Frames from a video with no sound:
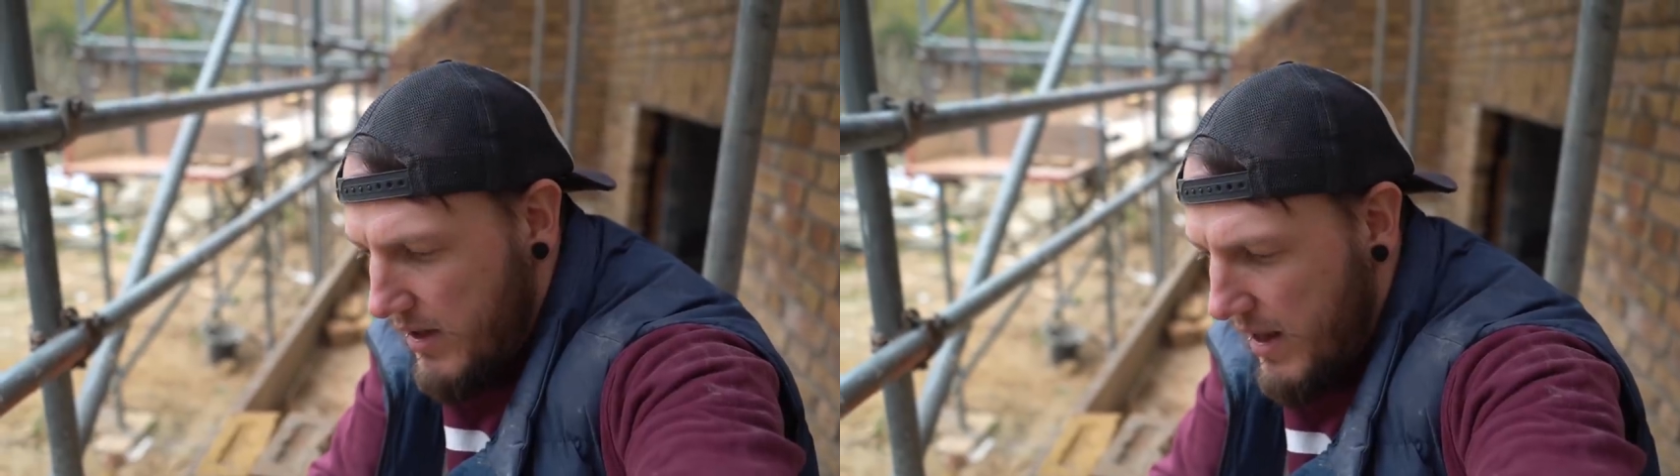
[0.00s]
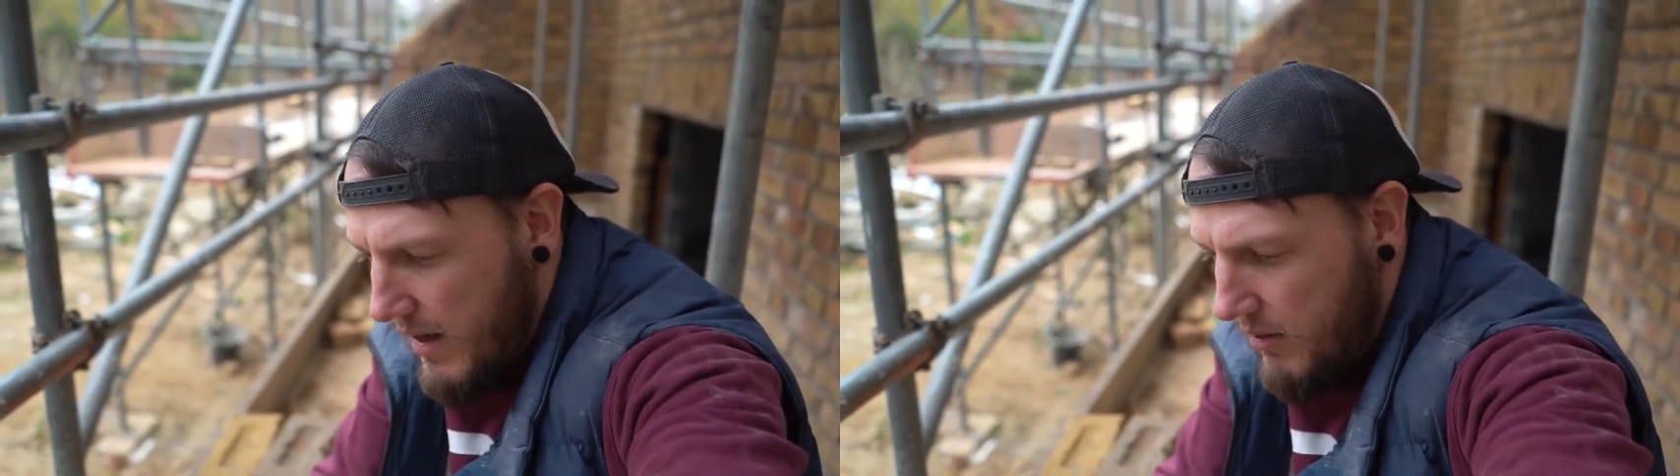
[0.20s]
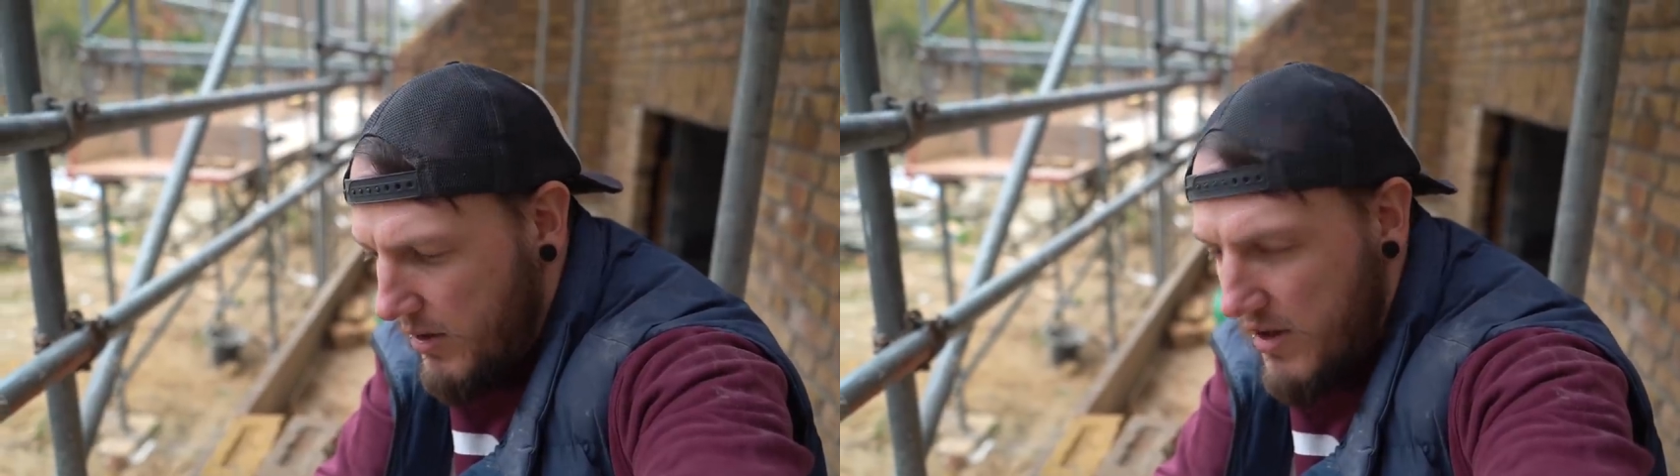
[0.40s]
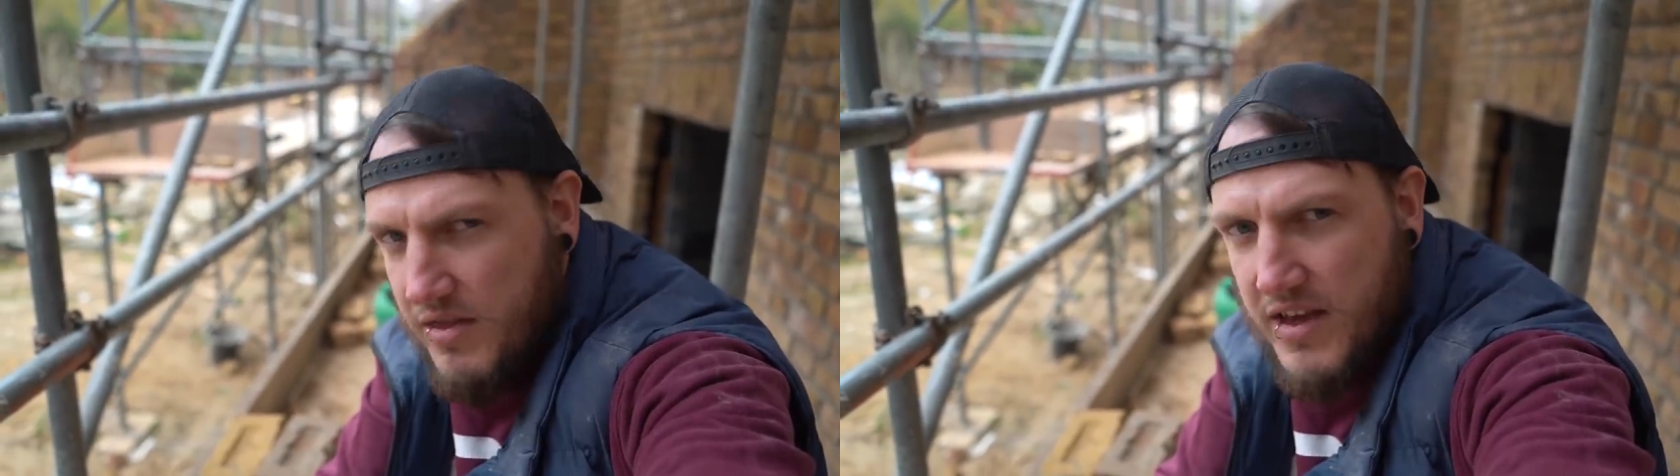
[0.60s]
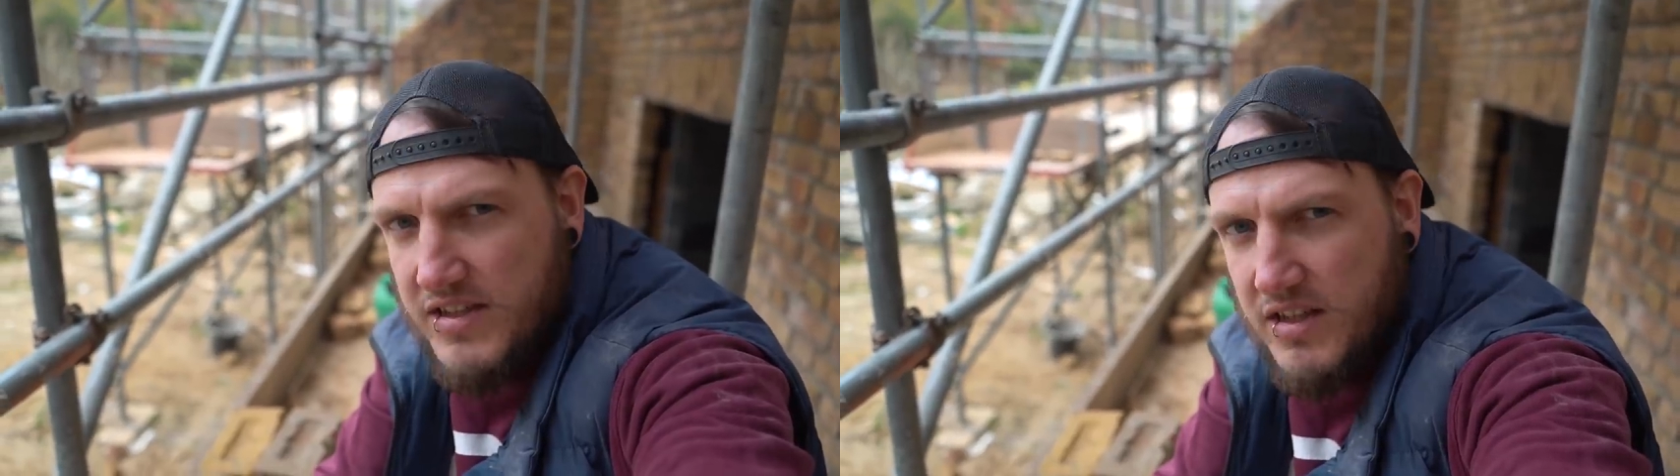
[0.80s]
Now,
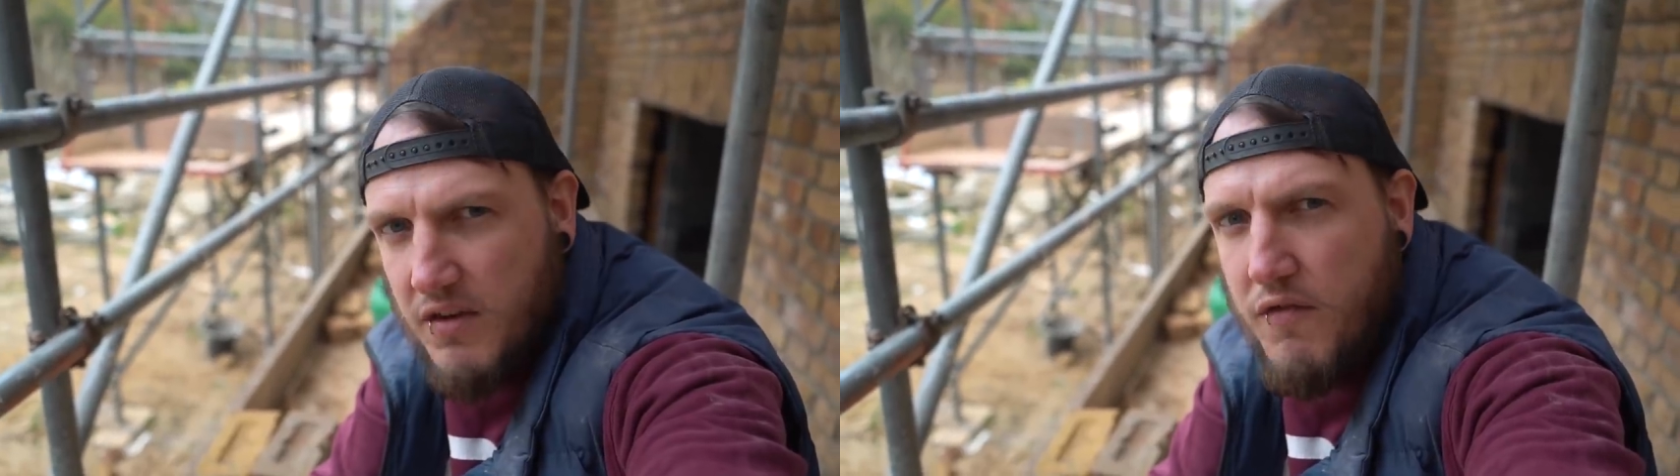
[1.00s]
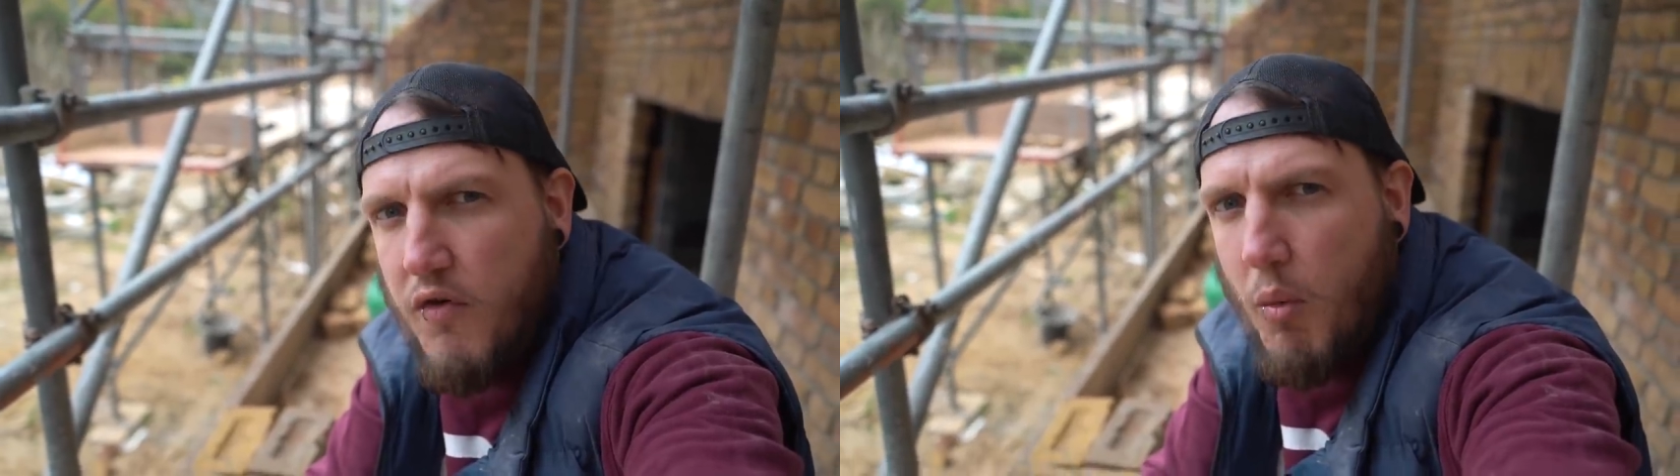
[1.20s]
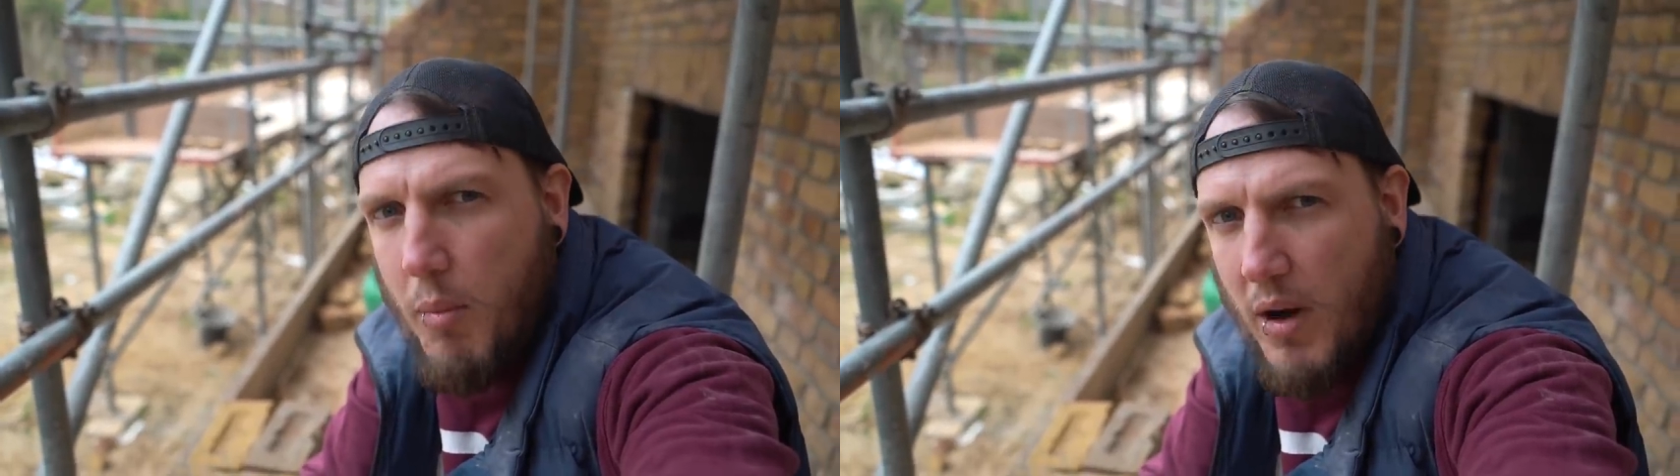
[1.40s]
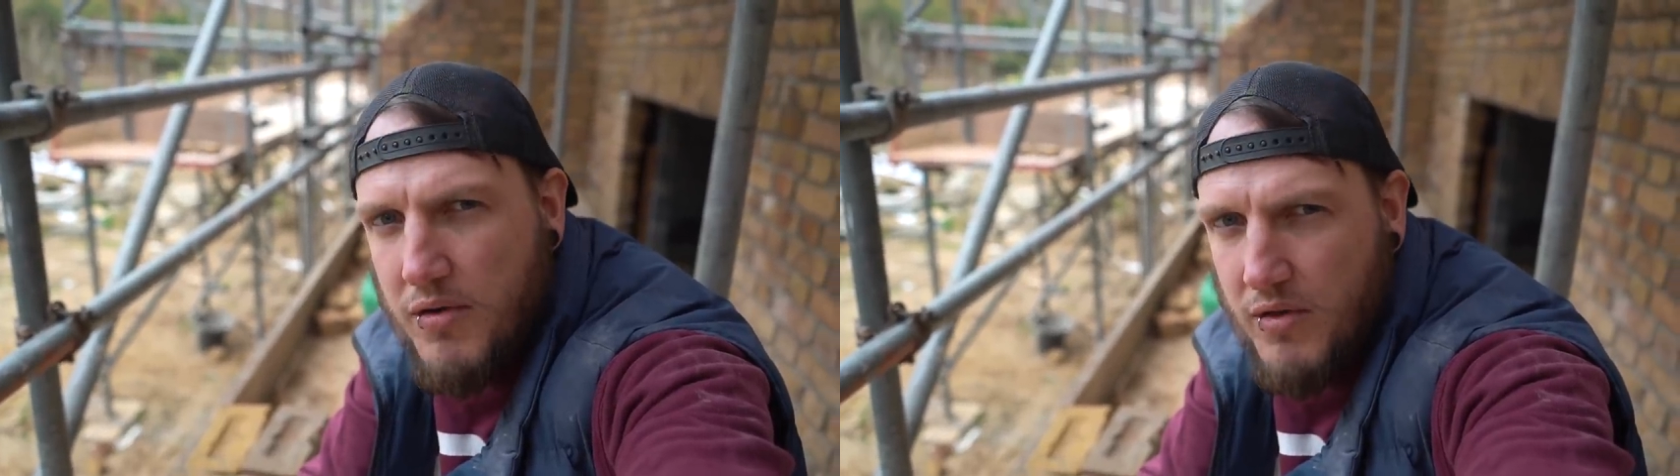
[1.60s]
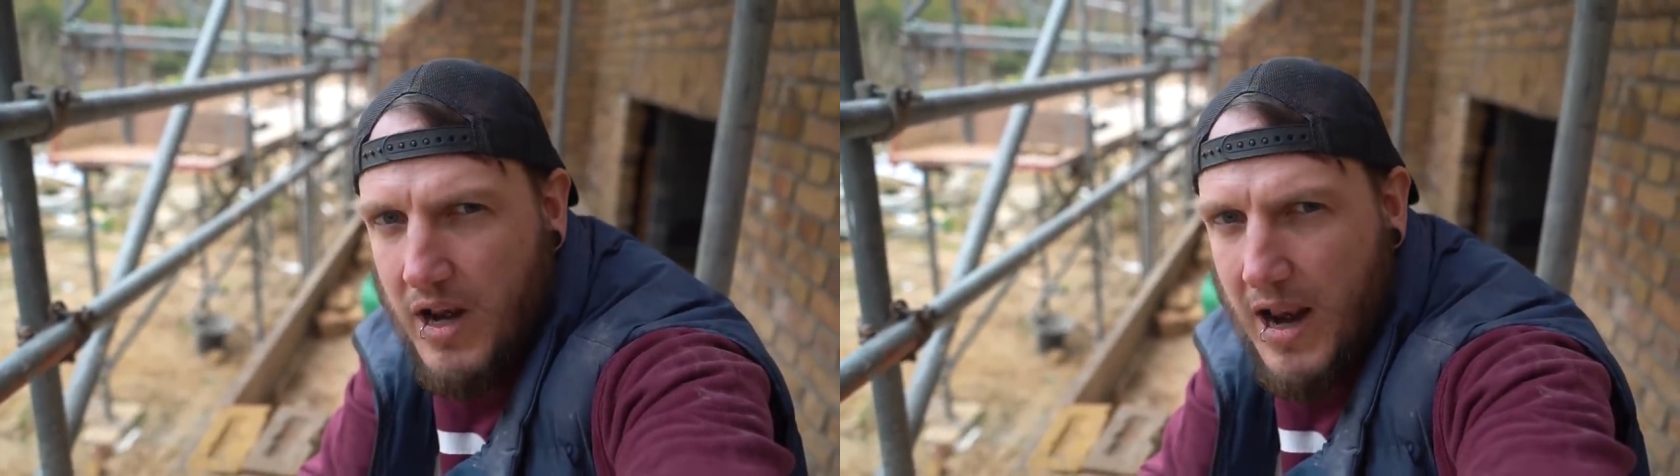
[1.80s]
this can fall
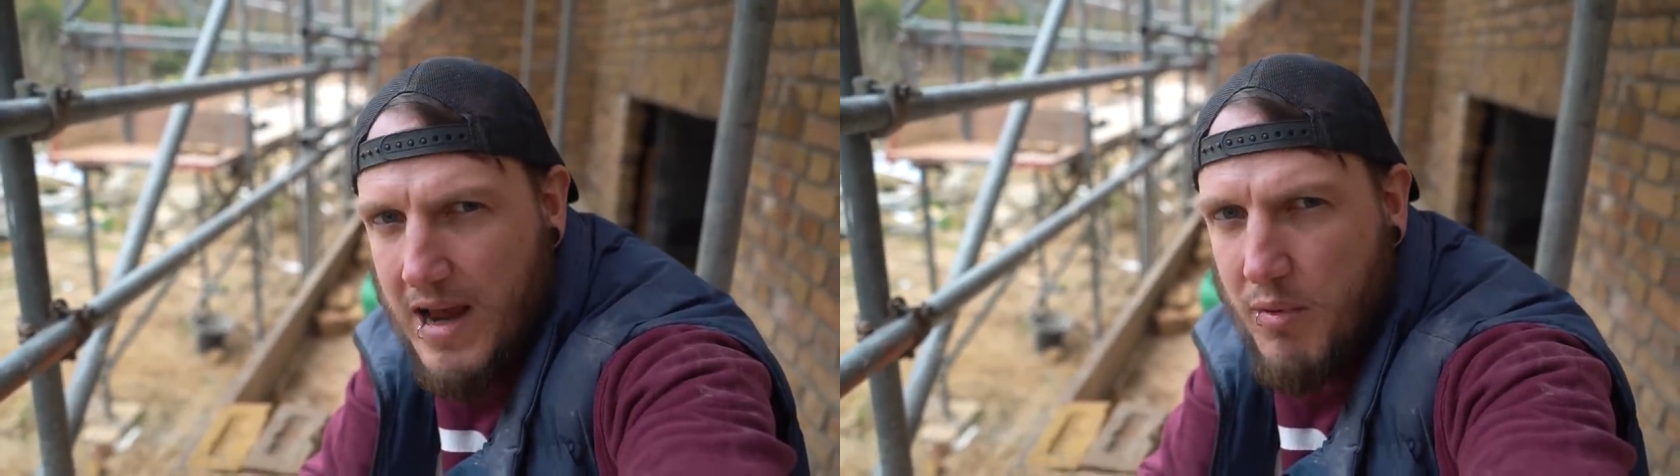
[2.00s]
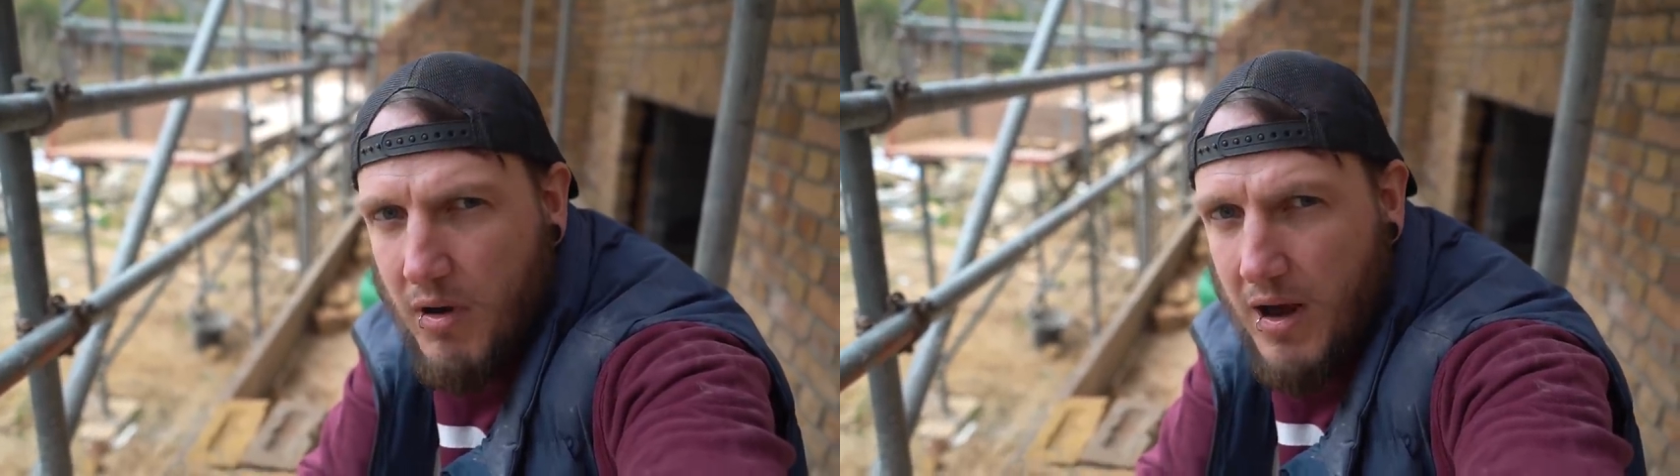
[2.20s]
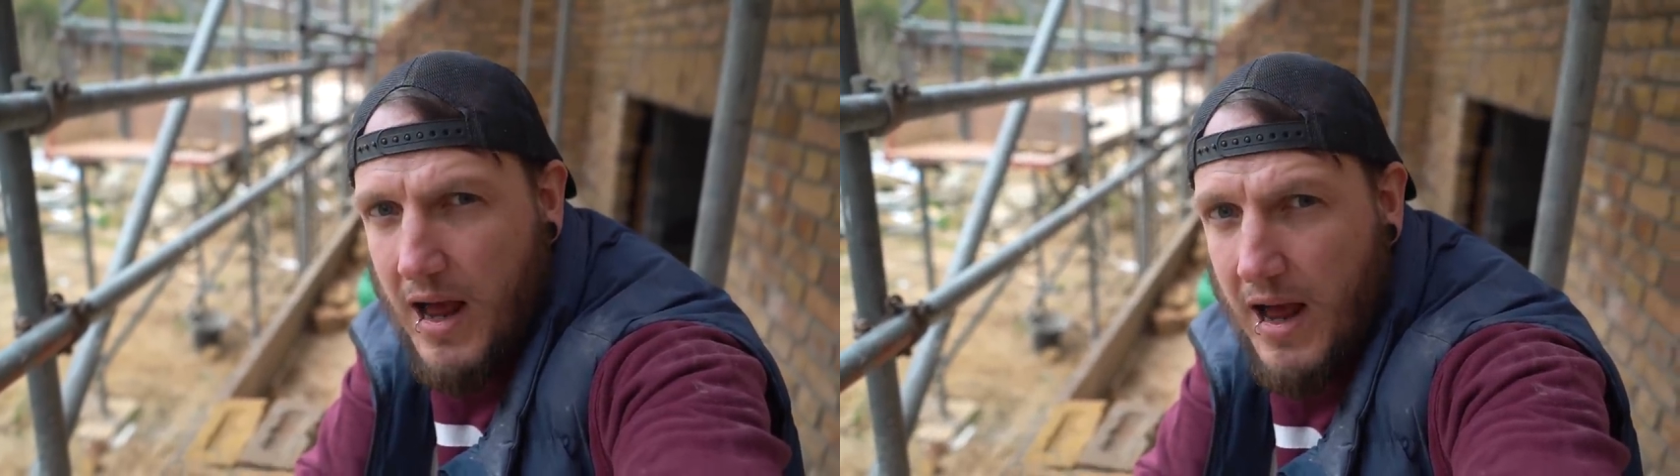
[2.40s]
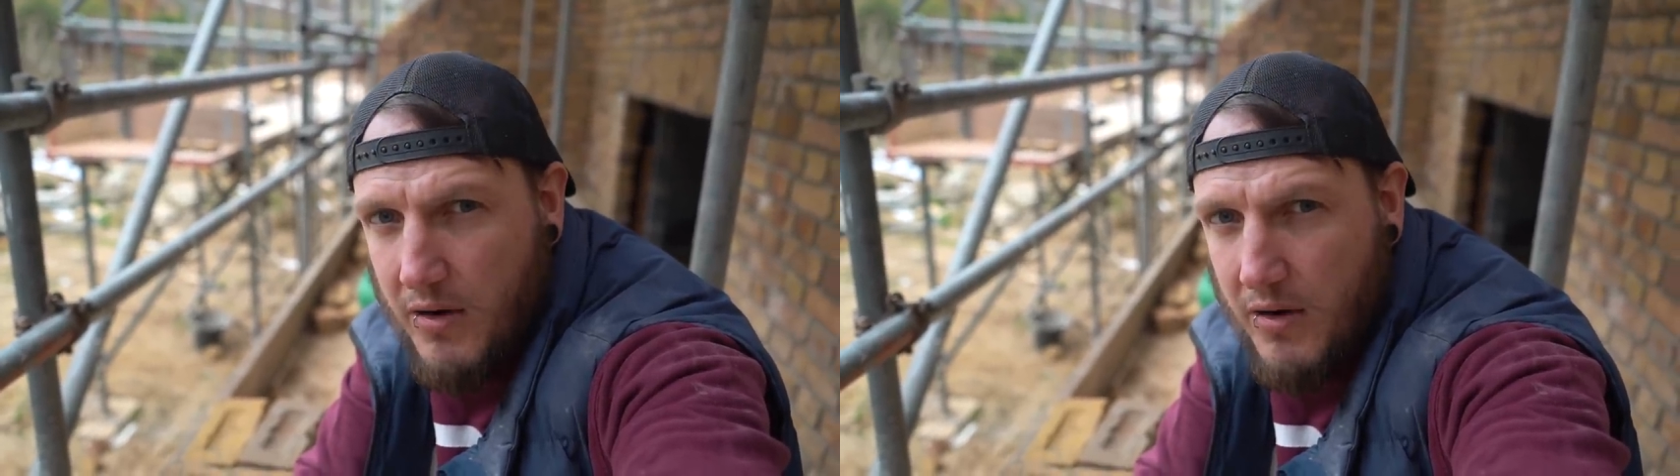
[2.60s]
both on the labourer